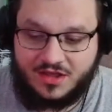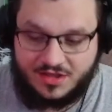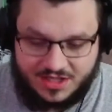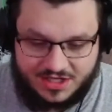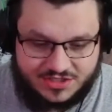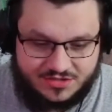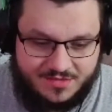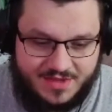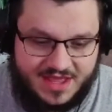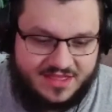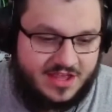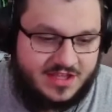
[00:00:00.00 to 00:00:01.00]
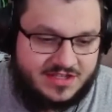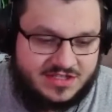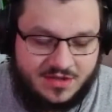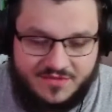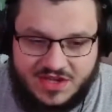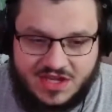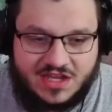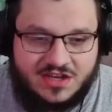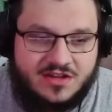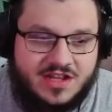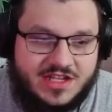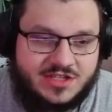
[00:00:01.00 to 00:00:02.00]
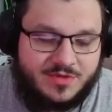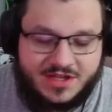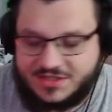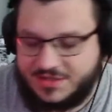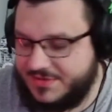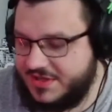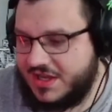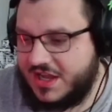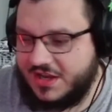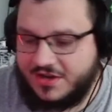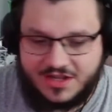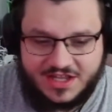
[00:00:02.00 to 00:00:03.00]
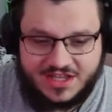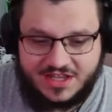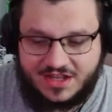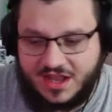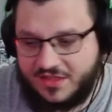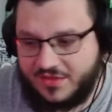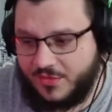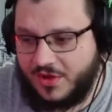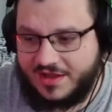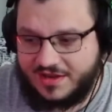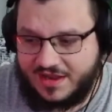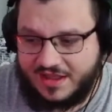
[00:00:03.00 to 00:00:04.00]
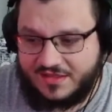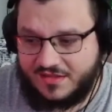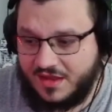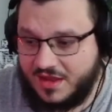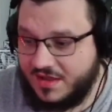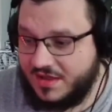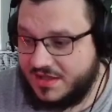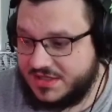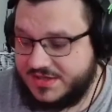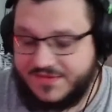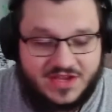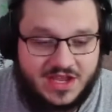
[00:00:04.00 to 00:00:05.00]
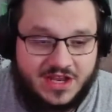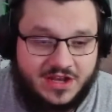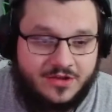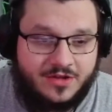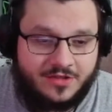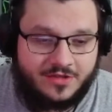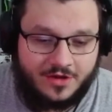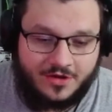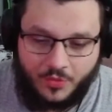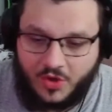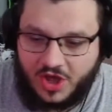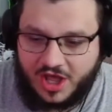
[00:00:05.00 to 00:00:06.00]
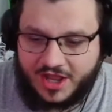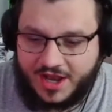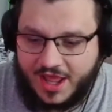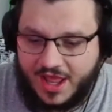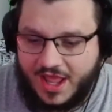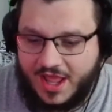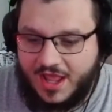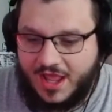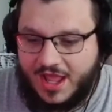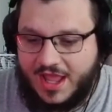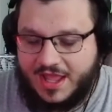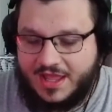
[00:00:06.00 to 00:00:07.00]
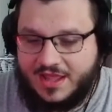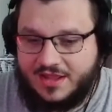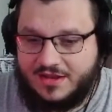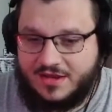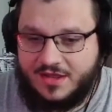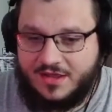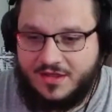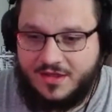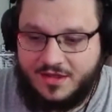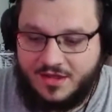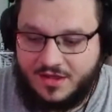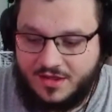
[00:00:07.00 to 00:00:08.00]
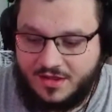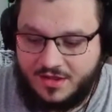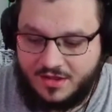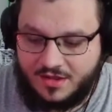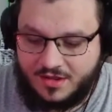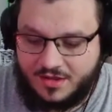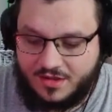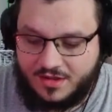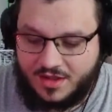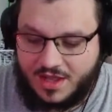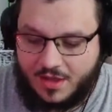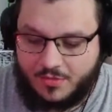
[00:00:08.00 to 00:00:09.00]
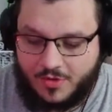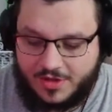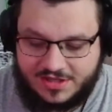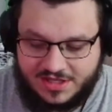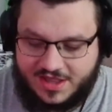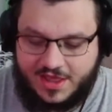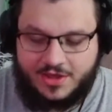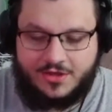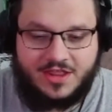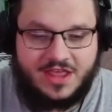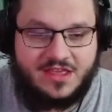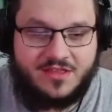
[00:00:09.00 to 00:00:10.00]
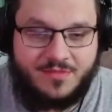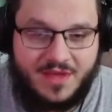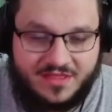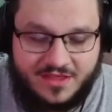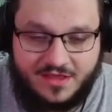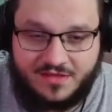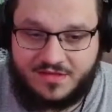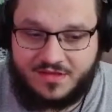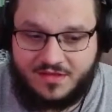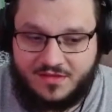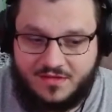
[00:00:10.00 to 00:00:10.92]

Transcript: there's 3 methods. Some of you can do this one, some of you can do another one, and some of you can do the third one. And I'm going to tell you these methods,